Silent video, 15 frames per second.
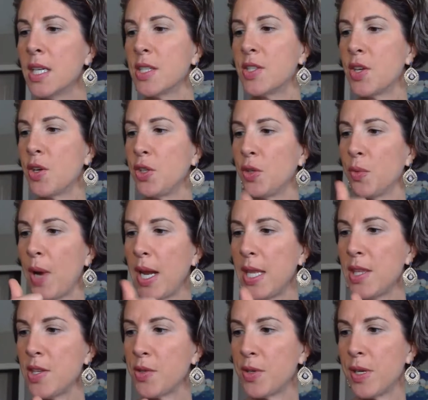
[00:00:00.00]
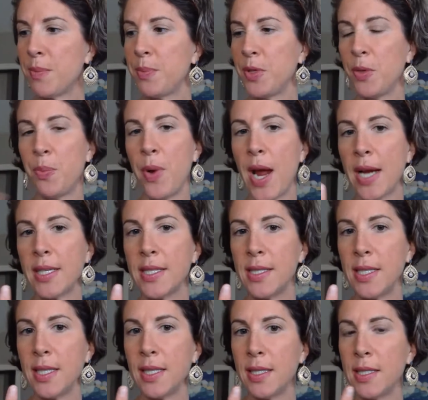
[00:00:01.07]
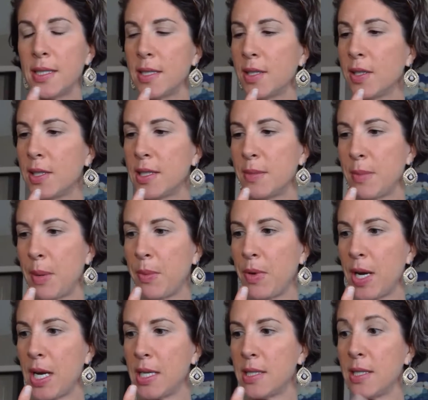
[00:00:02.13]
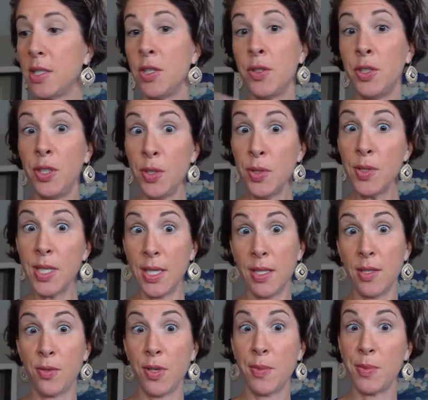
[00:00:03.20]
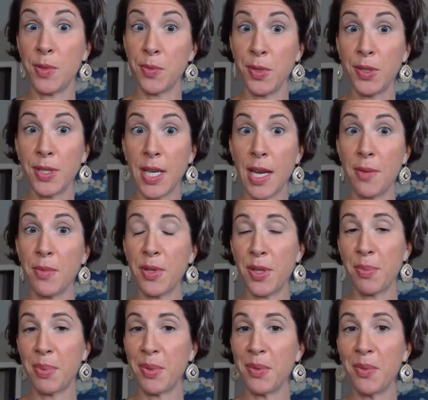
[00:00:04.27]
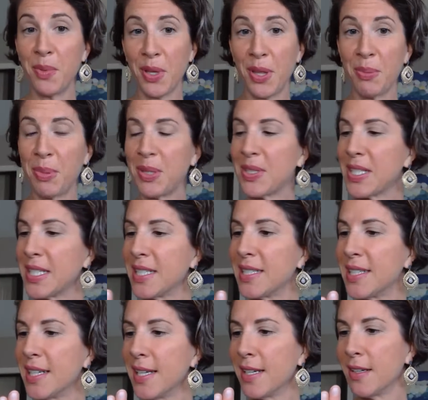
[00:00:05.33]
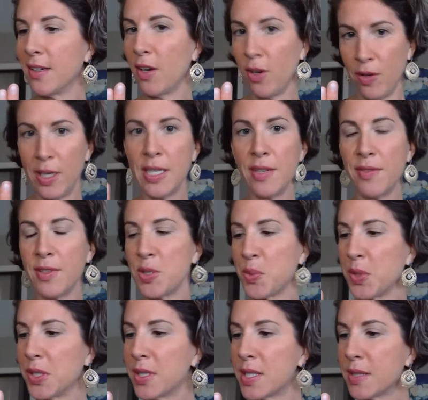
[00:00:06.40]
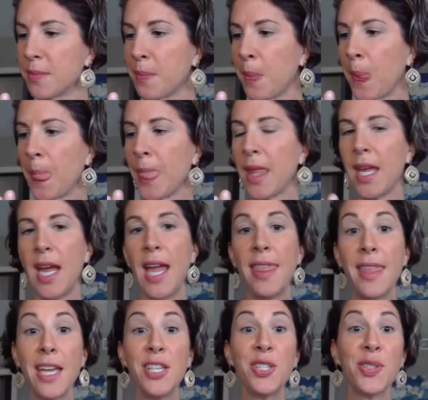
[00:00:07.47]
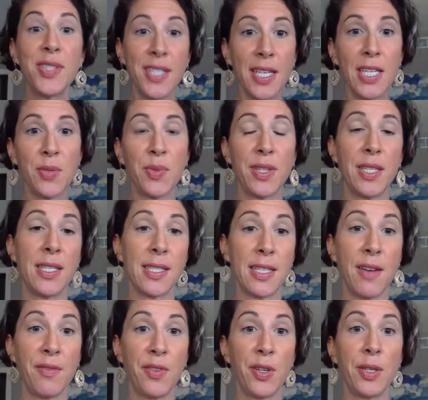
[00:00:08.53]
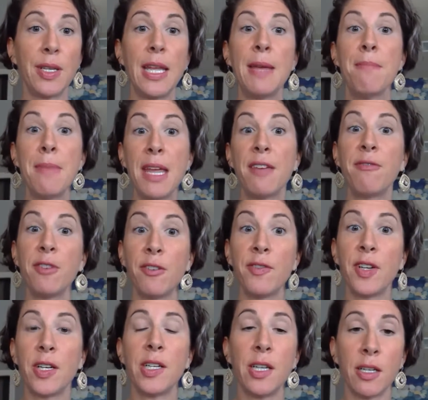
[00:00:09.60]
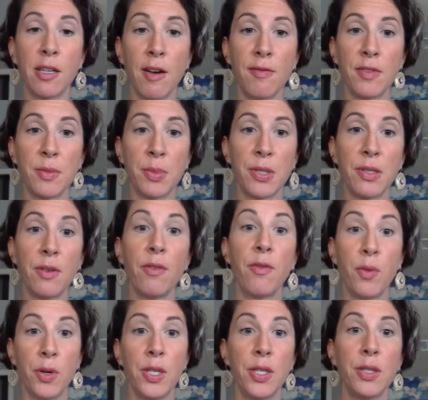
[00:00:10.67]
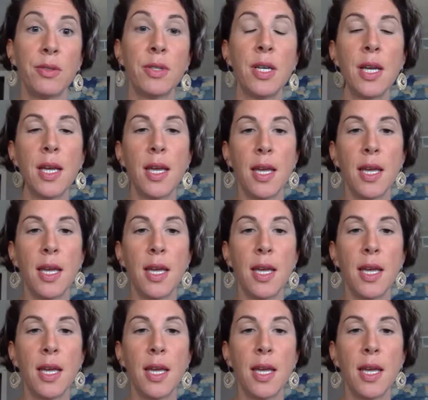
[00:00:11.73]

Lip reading: So you're writing the script, you're practicing it until it's memorized, you're using the script in real time with a person or individuals, and then you're sitting with the discomfort. It may feel very uncomfortable for you.